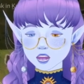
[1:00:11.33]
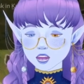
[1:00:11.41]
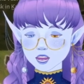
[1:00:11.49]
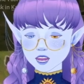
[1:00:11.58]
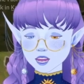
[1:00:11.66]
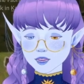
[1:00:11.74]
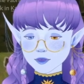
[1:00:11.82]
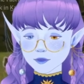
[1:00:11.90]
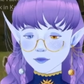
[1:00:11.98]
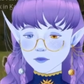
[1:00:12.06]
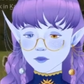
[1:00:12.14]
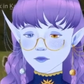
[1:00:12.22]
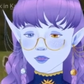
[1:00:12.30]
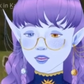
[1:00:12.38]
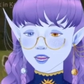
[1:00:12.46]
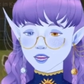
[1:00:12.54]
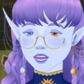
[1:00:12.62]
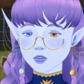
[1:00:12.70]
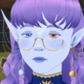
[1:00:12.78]
At some point,
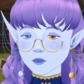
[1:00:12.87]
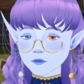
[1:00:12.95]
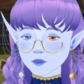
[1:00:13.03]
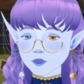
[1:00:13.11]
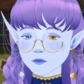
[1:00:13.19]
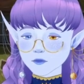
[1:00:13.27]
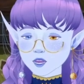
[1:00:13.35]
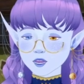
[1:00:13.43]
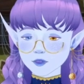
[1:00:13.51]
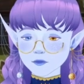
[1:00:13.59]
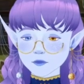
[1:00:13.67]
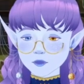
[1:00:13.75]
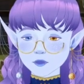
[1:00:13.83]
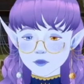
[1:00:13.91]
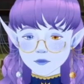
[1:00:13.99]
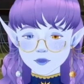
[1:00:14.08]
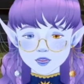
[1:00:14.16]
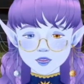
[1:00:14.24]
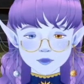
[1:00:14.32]
I will bookmark him or
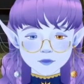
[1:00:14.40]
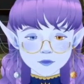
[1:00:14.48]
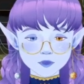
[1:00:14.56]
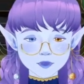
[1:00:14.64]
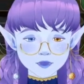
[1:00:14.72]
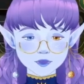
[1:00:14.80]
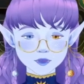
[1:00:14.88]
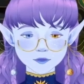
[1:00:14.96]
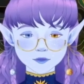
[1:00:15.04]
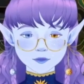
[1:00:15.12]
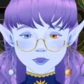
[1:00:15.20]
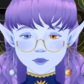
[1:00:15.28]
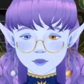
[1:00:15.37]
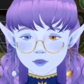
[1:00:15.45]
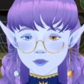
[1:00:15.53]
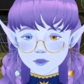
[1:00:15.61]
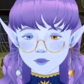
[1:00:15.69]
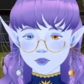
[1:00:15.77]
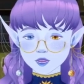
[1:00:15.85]
pin him just to make sure
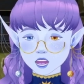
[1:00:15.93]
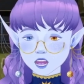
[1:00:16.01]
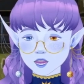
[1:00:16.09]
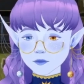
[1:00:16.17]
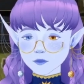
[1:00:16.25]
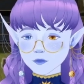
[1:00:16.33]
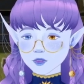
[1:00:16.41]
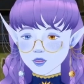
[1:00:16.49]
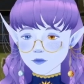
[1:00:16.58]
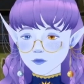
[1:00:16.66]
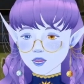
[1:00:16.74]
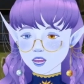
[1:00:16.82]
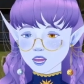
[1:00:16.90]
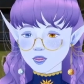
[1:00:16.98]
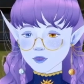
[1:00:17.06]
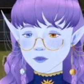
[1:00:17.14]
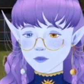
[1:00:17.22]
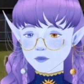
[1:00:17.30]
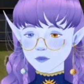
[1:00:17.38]
I remember him, but I
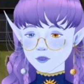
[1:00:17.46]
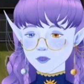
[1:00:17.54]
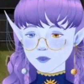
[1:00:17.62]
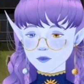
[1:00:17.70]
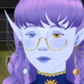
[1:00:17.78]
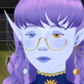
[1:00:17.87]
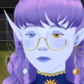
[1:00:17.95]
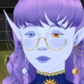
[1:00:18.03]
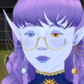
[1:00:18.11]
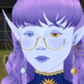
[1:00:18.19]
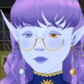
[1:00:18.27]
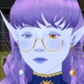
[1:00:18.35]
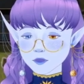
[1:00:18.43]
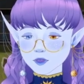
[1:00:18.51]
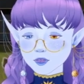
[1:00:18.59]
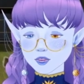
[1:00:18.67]
could also make sure that he